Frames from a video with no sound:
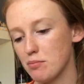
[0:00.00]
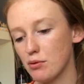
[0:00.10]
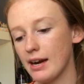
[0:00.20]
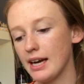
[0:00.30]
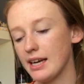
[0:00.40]

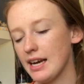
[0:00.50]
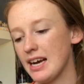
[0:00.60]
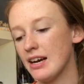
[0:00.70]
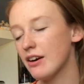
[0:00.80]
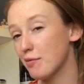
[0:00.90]
Break
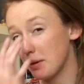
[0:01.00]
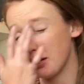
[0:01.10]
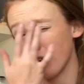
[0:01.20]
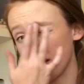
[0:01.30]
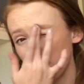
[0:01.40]
now. I've been
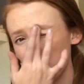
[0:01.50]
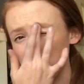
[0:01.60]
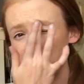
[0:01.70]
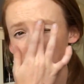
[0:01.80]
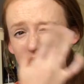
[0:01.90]
going
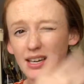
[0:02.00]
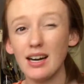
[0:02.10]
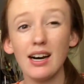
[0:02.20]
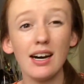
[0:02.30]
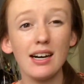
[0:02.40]
pretty
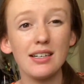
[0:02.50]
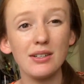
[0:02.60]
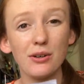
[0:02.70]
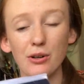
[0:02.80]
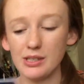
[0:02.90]
hard
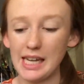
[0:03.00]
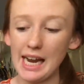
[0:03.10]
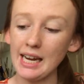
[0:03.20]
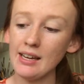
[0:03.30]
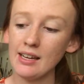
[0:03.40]
all
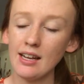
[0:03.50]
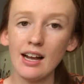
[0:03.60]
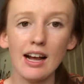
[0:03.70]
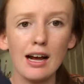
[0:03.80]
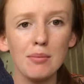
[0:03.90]
day,
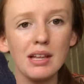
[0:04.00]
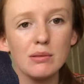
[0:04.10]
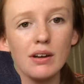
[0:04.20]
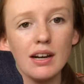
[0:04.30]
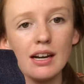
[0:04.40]
but
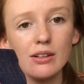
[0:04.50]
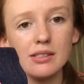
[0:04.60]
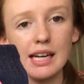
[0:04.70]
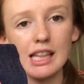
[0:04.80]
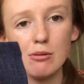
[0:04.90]
that's what it kind of
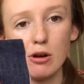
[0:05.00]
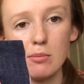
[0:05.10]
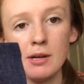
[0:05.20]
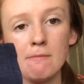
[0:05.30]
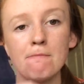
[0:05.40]
looks like at the
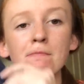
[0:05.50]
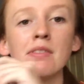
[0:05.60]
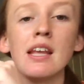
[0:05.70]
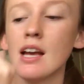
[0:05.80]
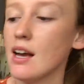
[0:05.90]
moment.
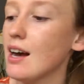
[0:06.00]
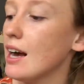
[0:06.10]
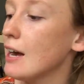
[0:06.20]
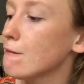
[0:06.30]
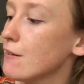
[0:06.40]

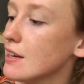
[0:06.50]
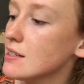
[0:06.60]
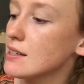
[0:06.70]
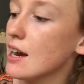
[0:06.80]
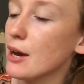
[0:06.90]
At
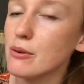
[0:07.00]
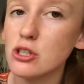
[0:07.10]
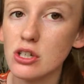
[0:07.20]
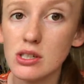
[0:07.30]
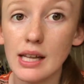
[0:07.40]
first I
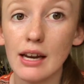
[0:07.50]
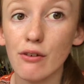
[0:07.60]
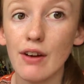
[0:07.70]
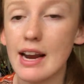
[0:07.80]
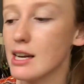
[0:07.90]
was just like
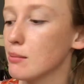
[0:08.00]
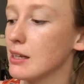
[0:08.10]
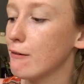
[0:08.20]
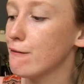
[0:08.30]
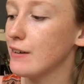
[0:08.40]

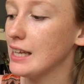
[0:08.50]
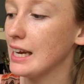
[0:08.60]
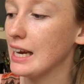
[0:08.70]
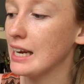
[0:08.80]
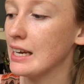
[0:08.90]
randomly
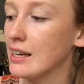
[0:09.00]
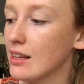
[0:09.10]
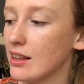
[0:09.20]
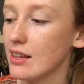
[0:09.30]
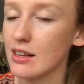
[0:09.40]
filling in
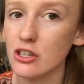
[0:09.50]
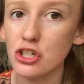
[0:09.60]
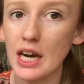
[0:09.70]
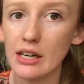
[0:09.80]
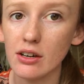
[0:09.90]
the
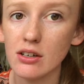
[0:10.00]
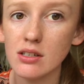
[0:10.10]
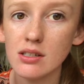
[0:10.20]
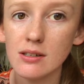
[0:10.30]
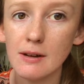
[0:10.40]

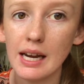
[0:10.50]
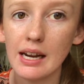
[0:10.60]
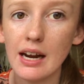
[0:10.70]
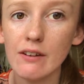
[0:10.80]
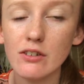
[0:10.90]
shadows and
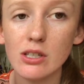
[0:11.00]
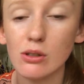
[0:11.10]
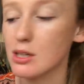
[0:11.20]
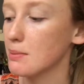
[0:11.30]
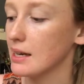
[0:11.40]
it kind of just
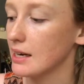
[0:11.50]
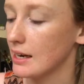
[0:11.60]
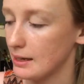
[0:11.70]
looked a bit